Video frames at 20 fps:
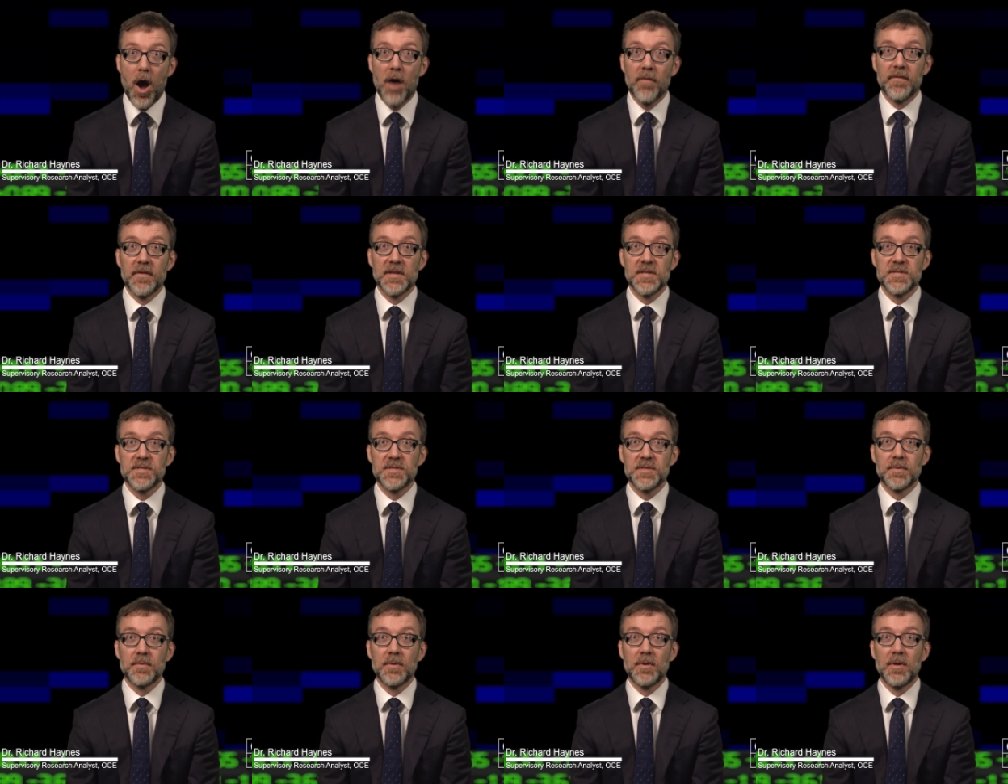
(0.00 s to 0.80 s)

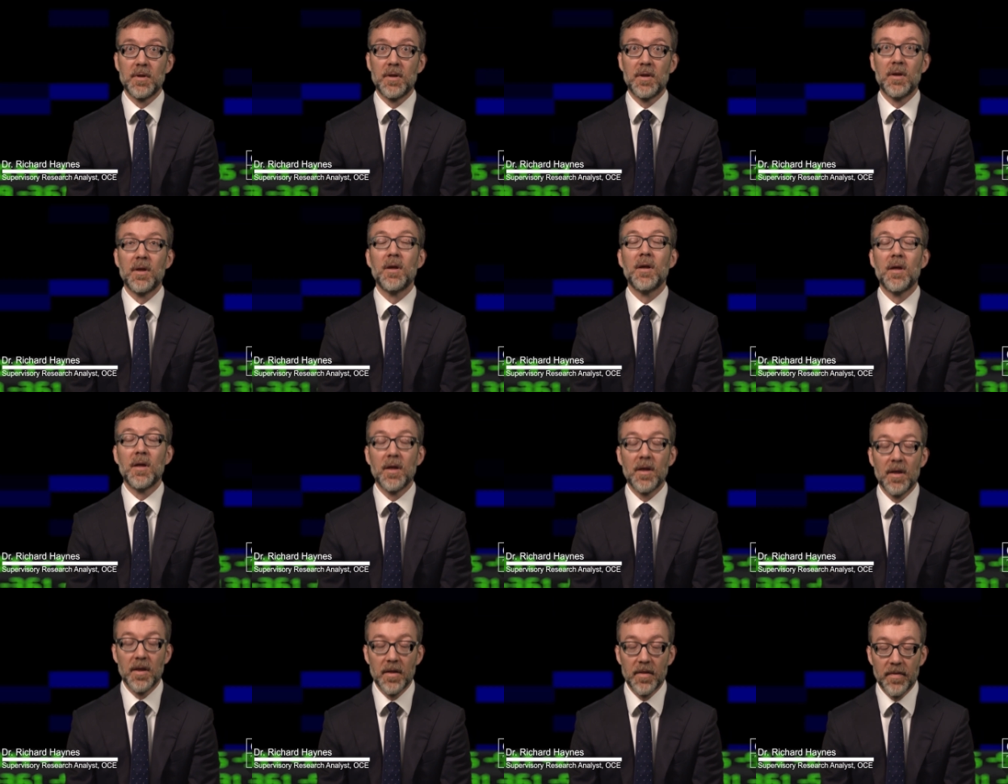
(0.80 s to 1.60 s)
office.
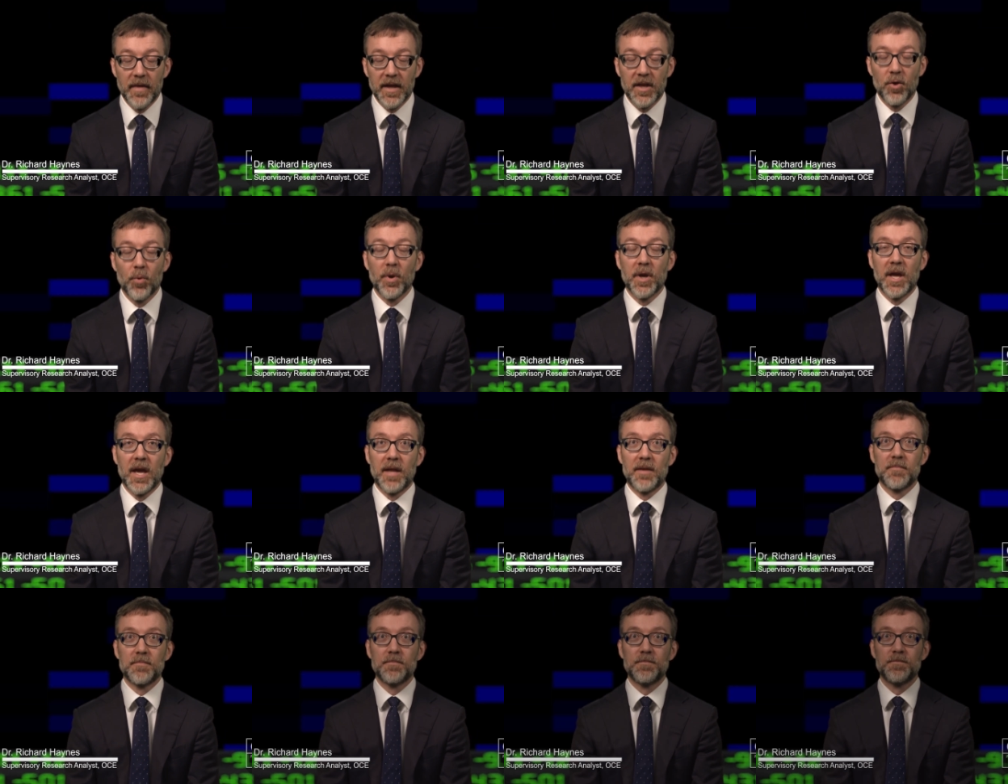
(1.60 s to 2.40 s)
Thank you
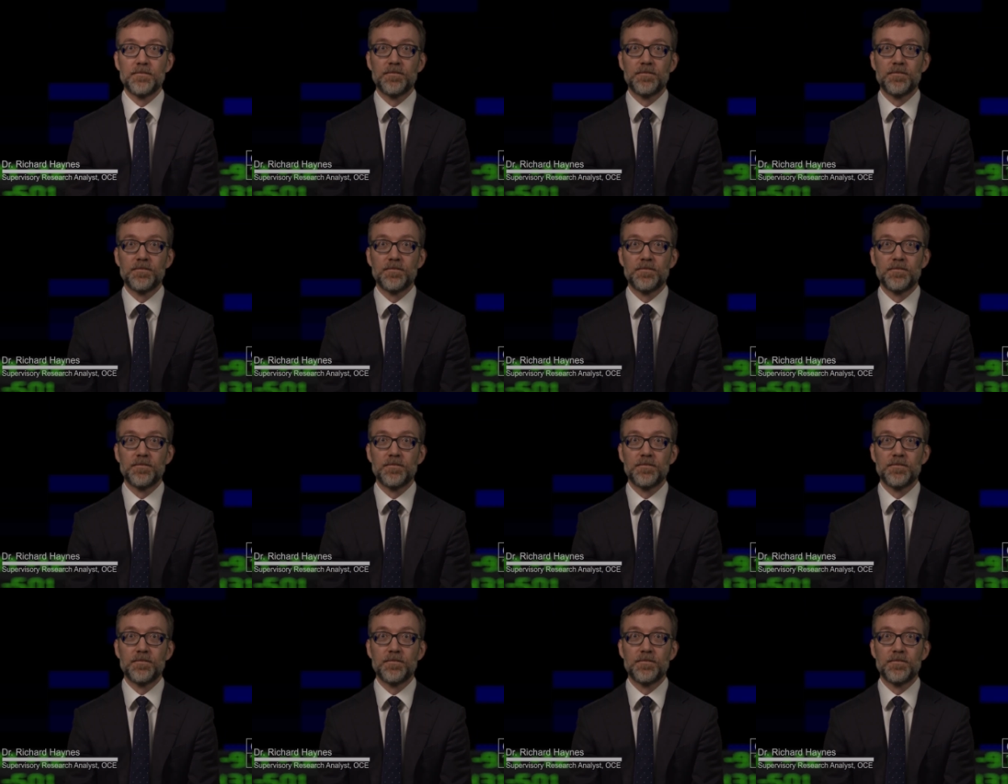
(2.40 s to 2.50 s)
again.